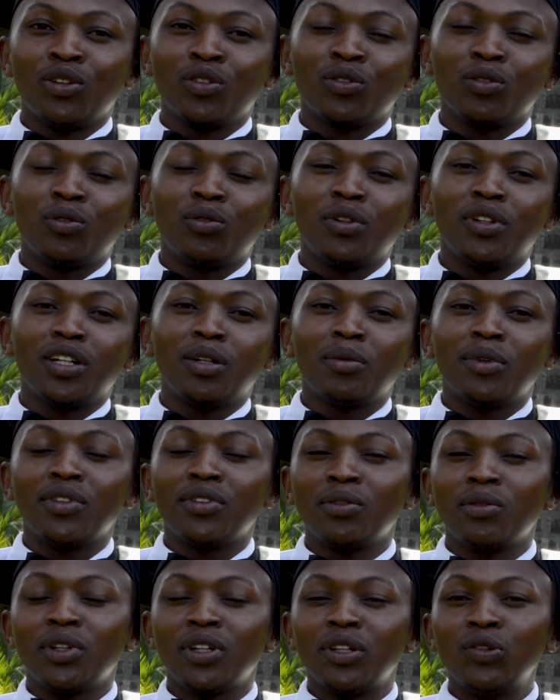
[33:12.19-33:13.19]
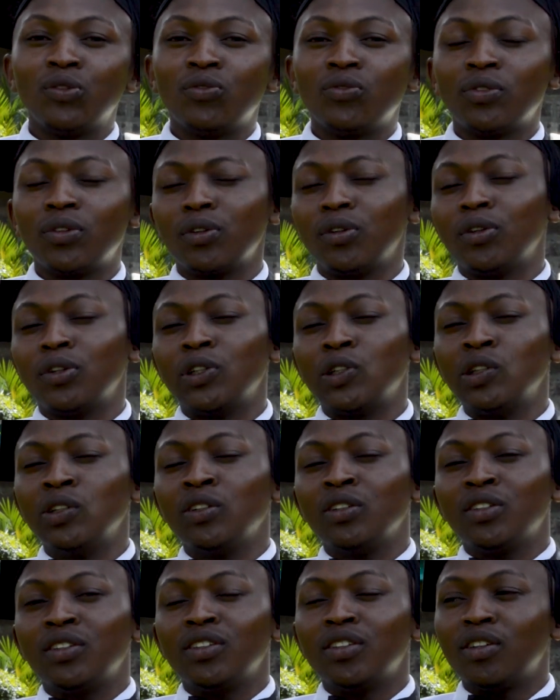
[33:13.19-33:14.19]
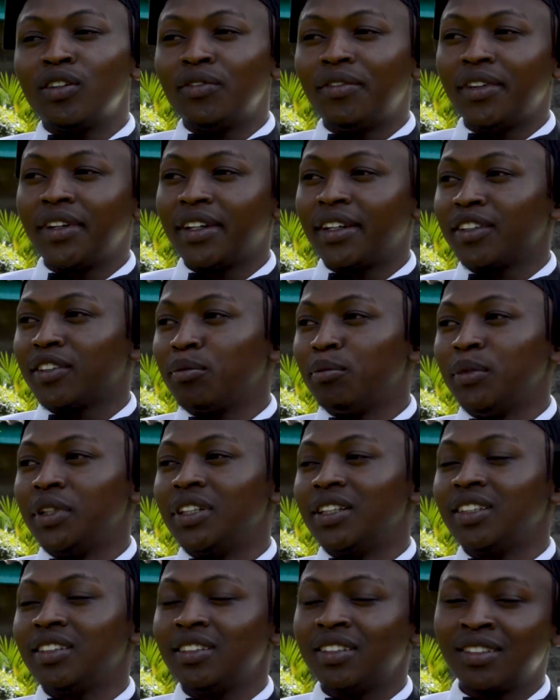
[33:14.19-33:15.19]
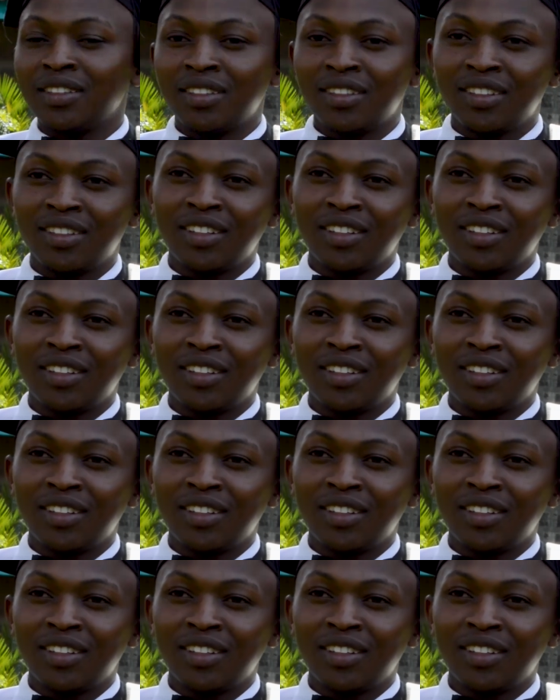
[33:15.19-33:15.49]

So kuinama is where you forgo various meals